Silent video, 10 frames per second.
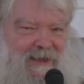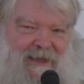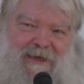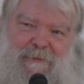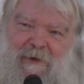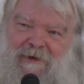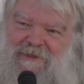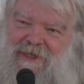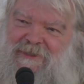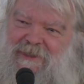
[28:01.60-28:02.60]
in
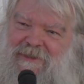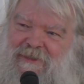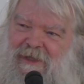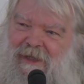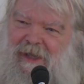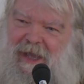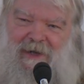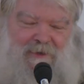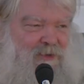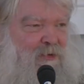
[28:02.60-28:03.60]
apologetics.
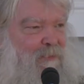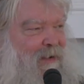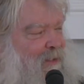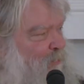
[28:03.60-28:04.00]
And talk about